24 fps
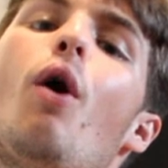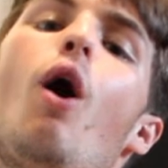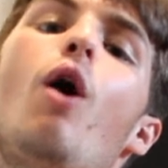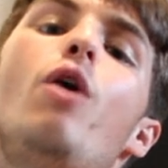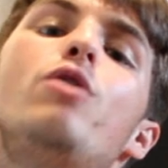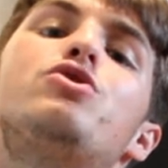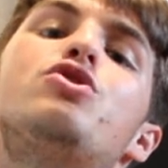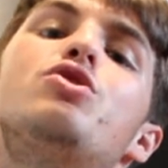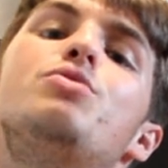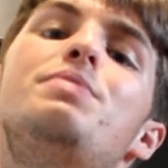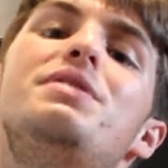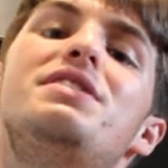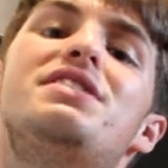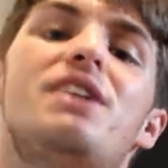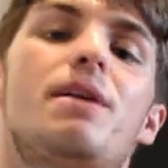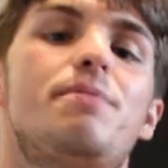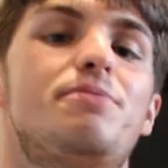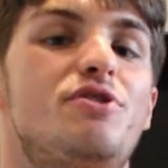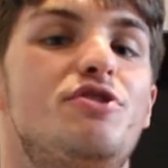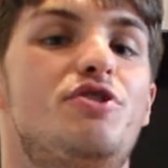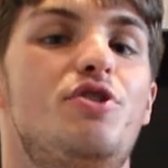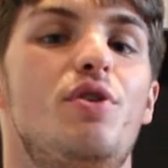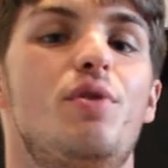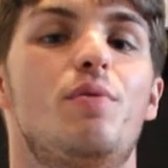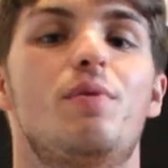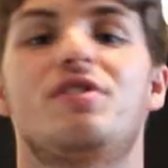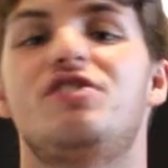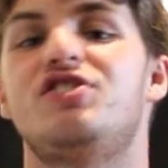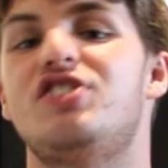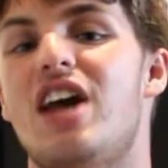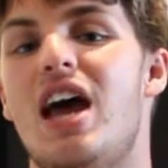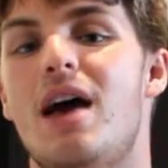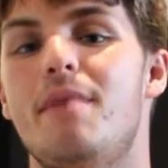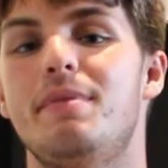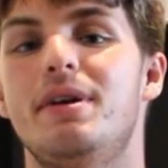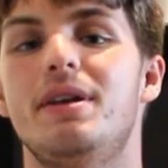also be substituting with
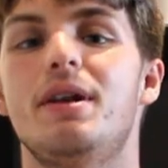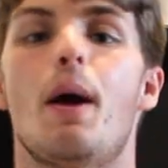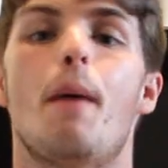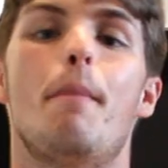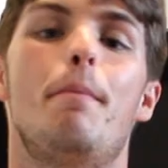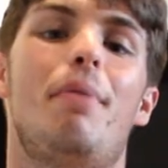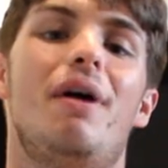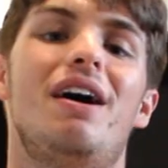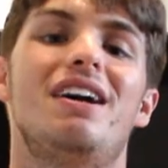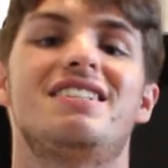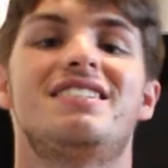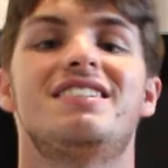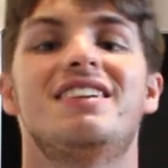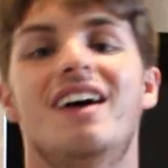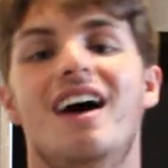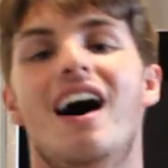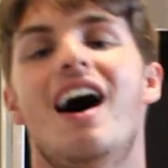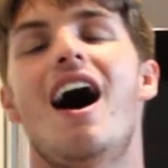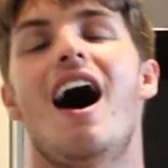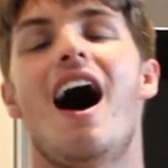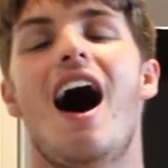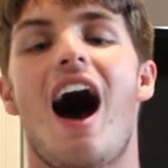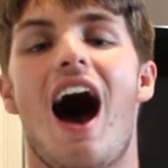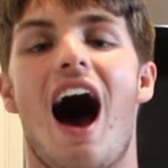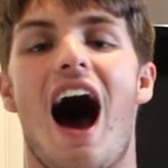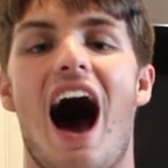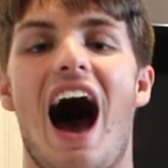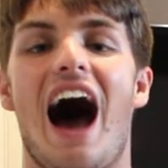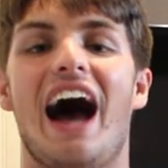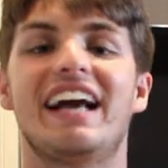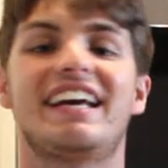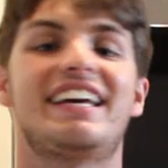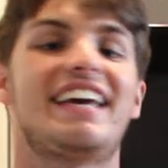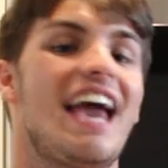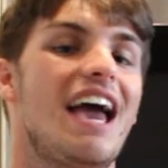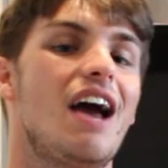salmon, but
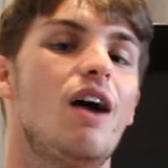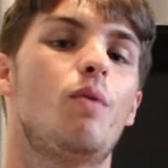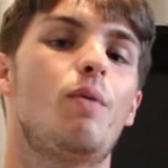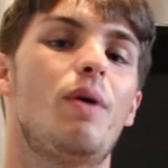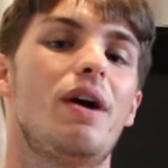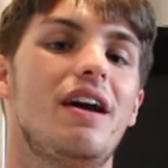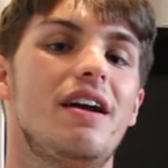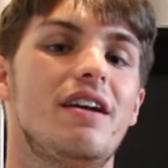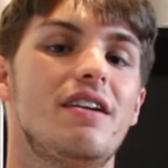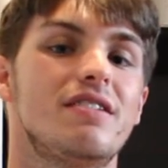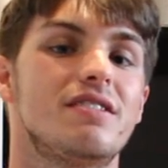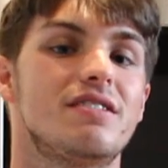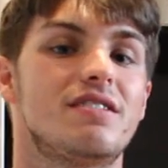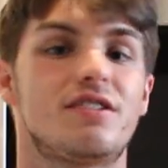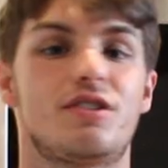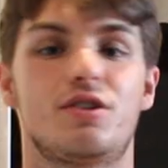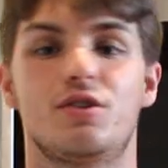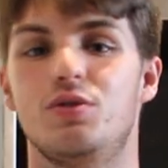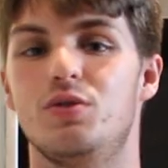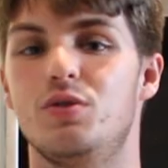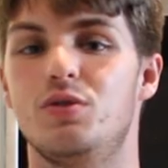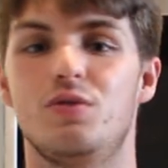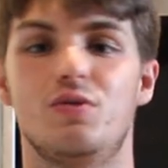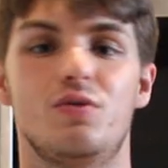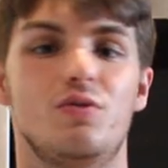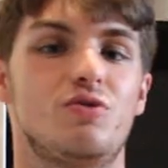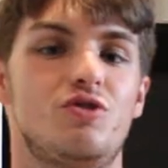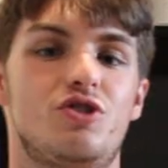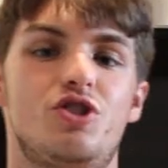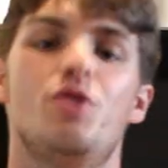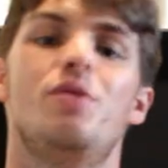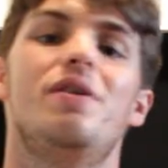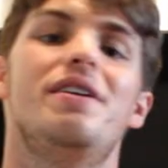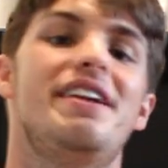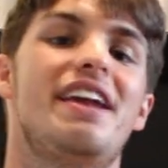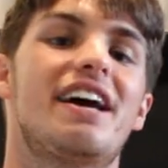I can't wait to
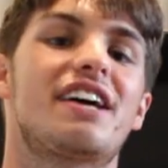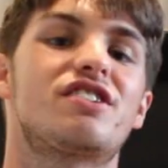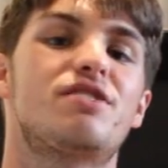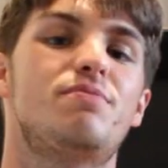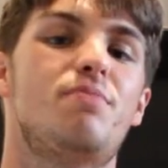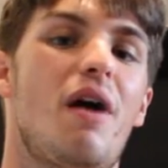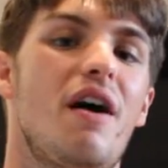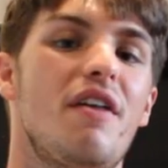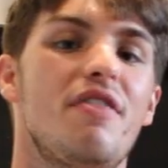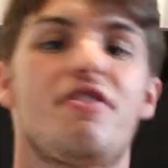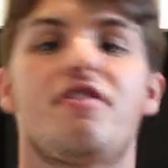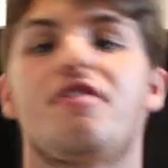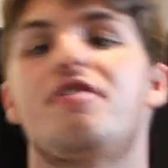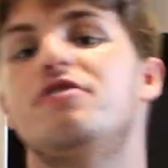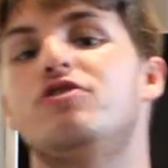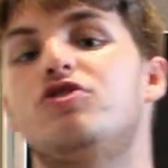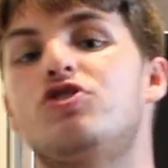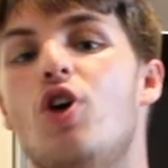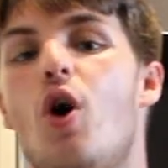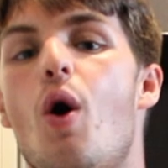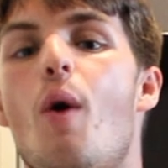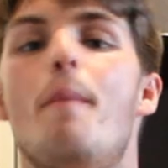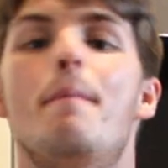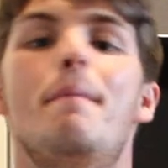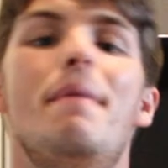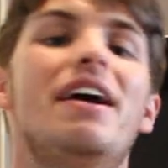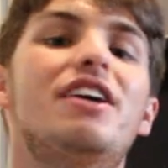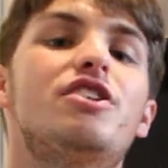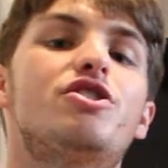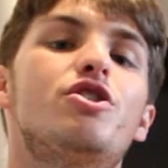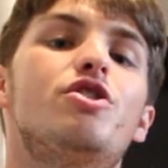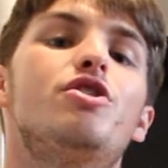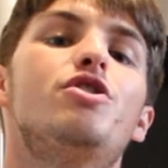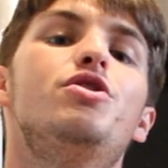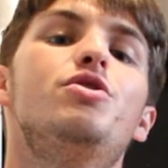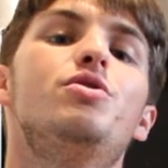do it next month, so make
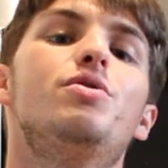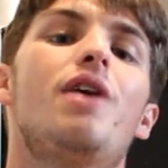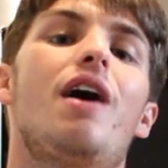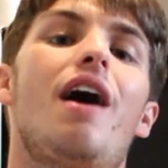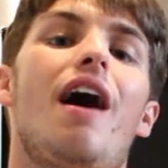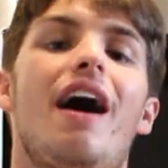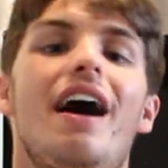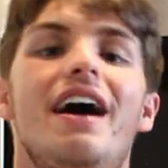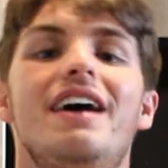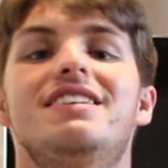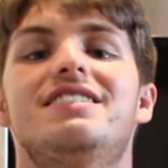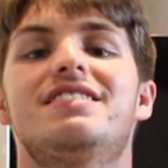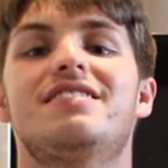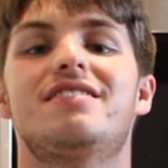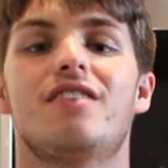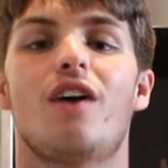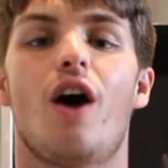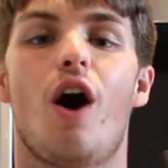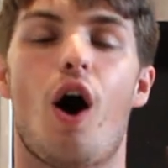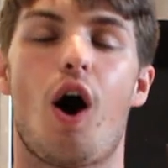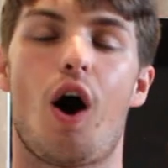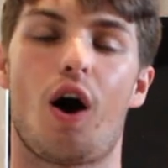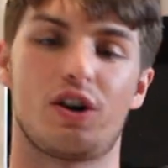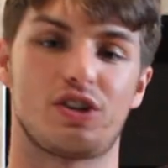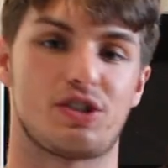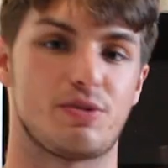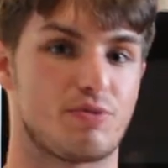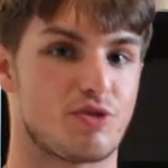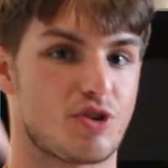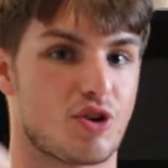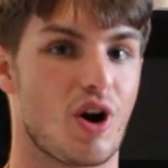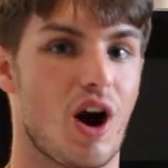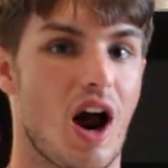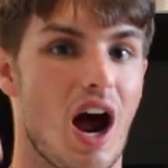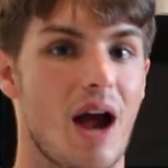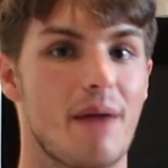sure you guys are
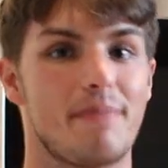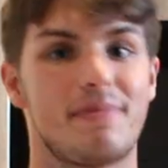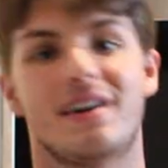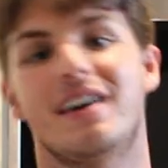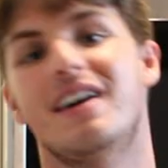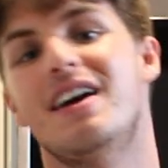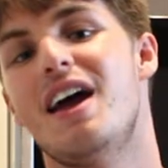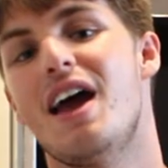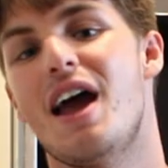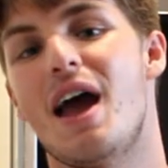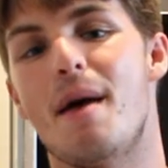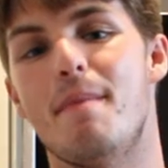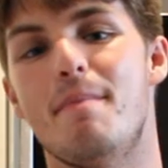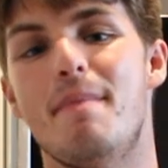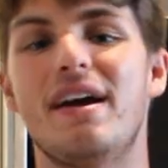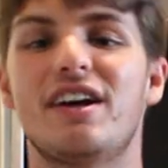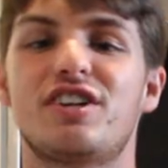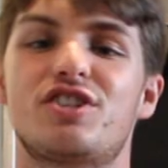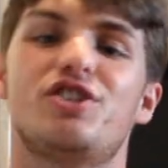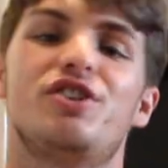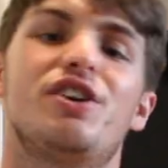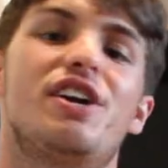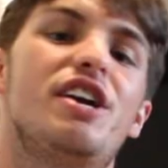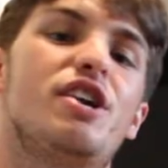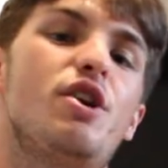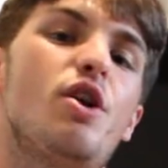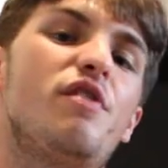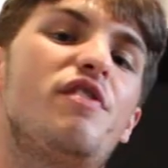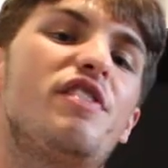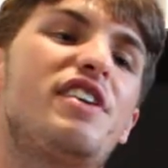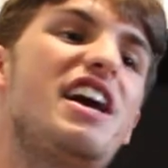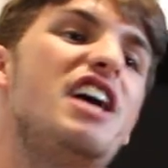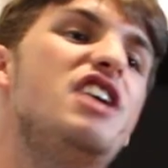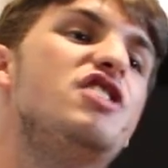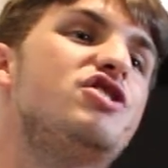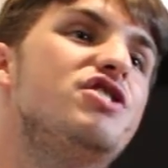subscribed, make sure you get
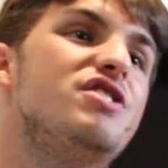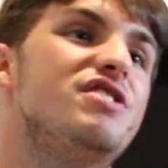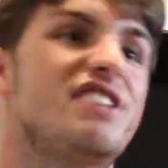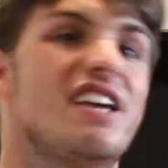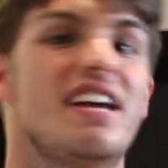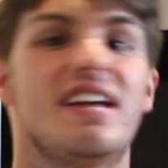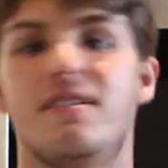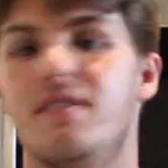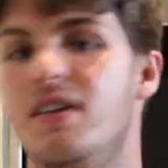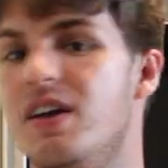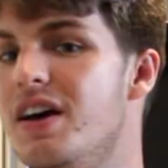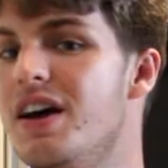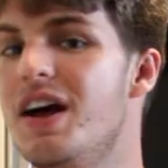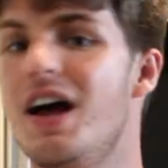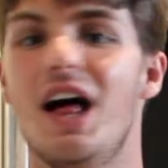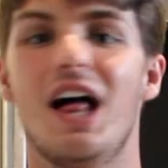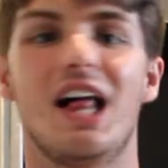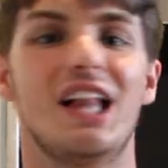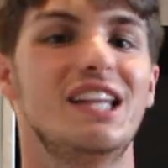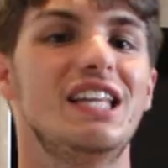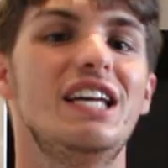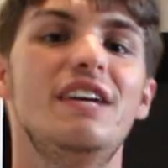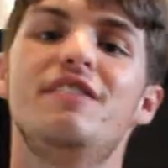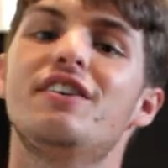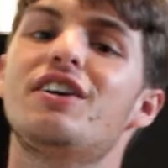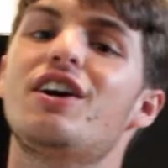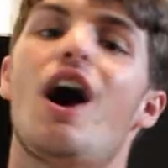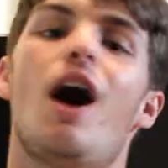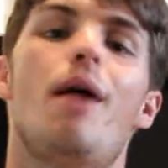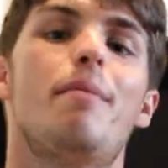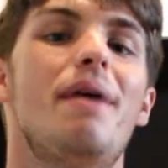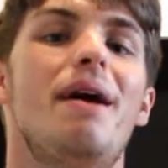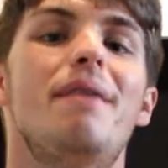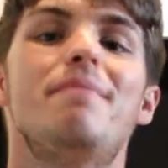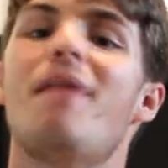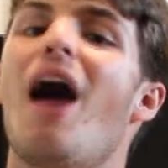notifications, and leave a
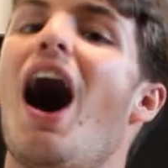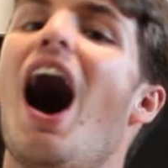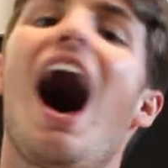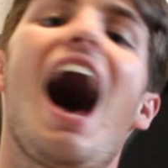comment.